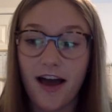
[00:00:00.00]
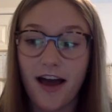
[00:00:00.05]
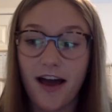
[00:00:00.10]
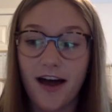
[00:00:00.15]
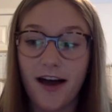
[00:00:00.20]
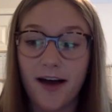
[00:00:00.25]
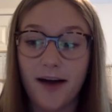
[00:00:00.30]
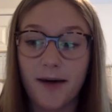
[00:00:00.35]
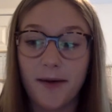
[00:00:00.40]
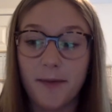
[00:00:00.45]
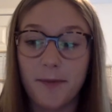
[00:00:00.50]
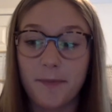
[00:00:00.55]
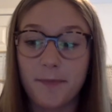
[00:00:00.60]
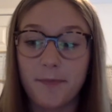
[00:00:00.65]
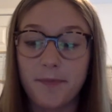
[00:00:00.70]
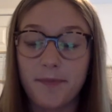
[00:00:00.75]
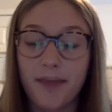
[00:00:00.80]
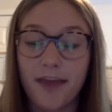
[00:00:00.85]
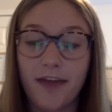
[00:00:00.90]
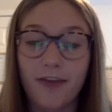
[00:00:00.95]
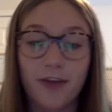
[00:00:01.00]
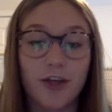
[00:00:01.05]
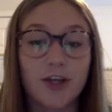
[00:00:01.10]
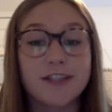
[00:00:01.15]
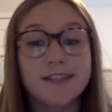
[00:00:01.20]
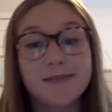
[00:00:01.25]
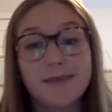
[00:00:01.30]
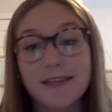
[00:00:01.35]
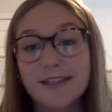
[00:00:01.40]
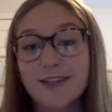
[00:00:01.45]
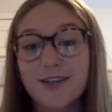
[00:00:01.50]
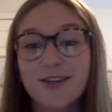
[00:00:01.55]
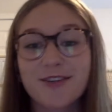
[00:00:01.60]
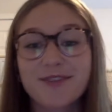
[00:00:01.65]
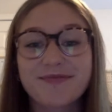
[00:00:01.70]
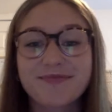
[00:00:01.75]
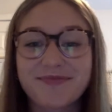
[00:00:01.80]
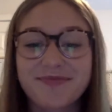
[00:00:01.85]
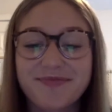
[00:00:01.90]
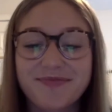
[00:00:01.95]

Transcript: Um, have a good semester.